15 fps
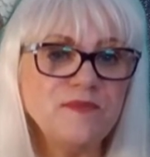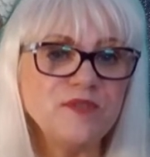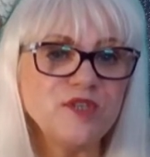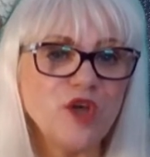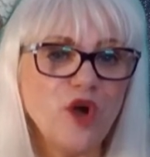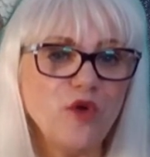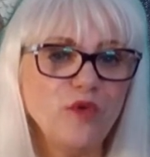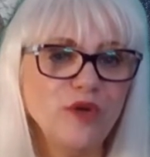
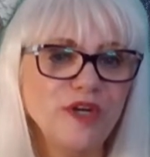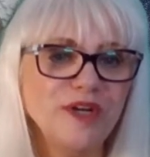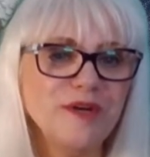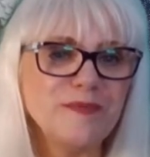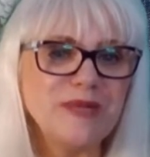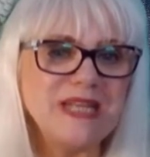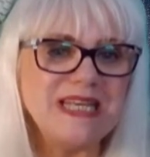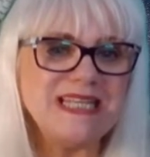So
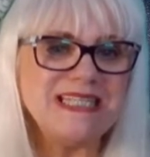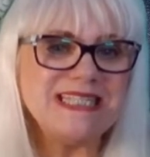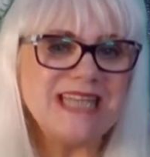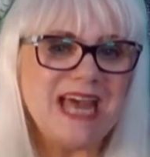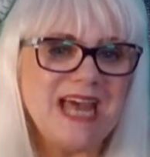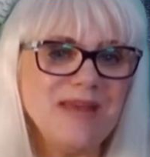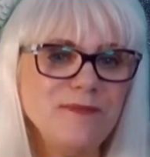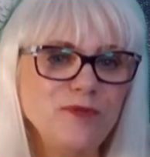please
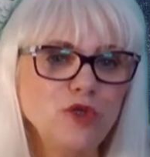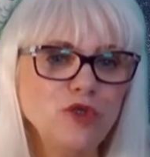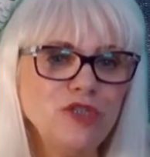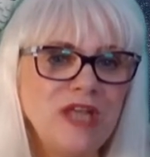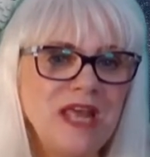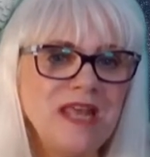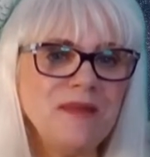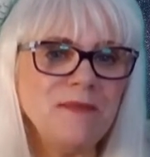type your
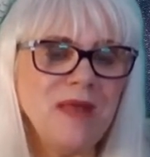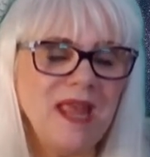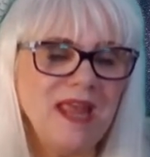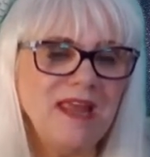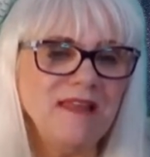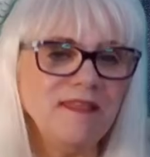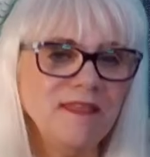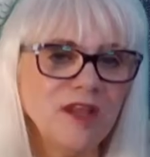name
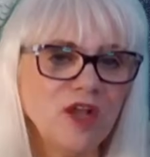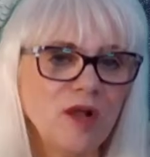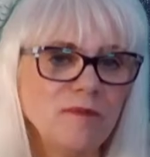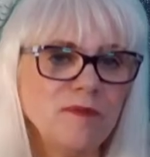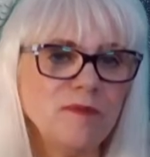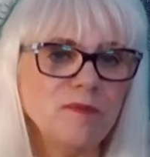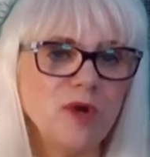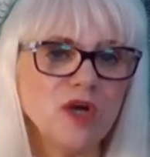in the
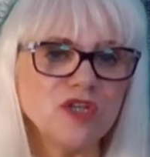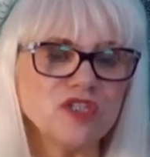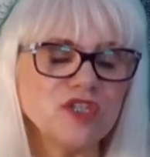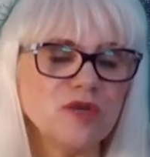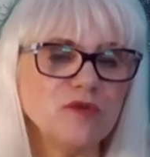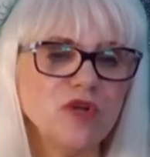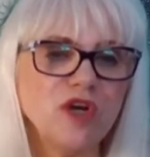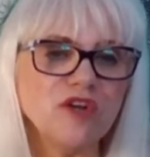comment box.
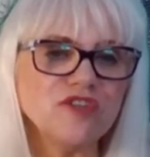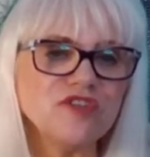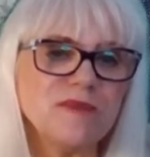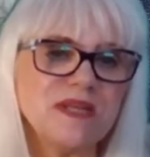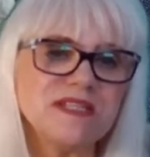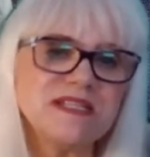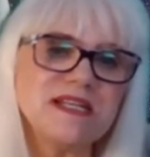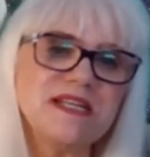Don't
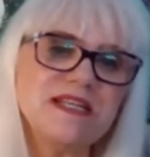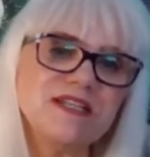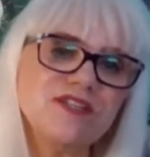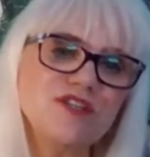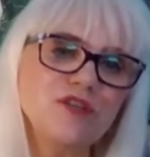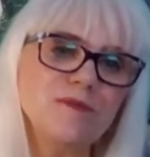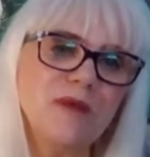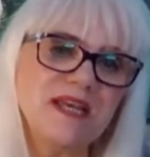automatically
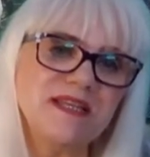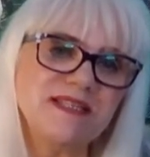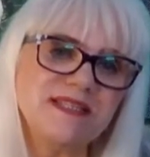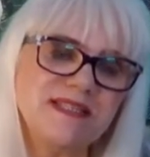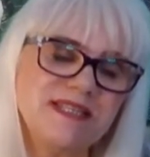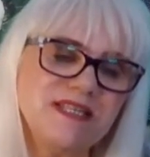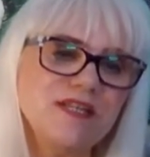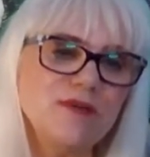assume I can
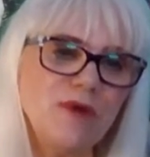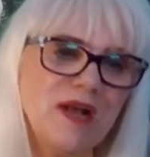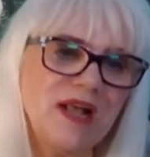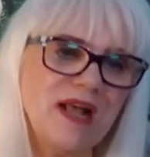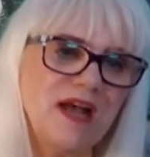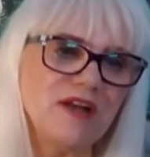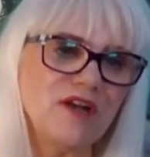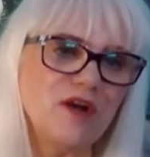see you. I
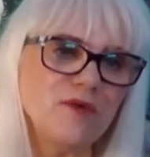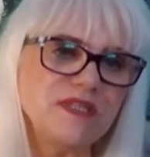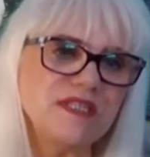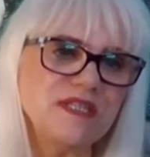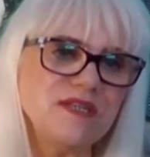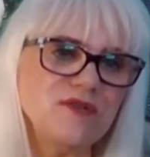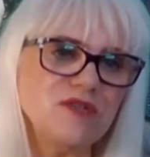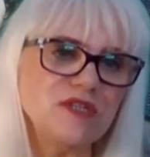can't always
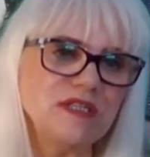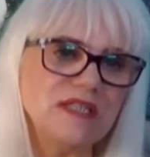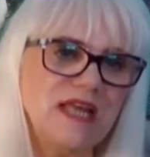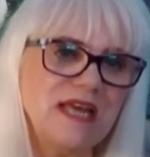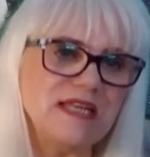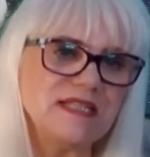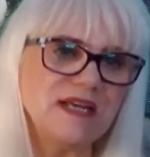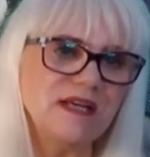see you till
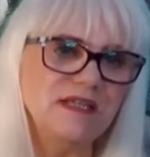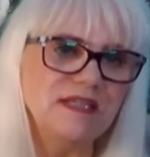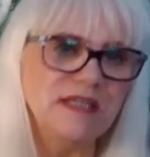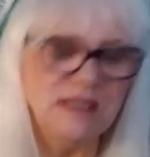later.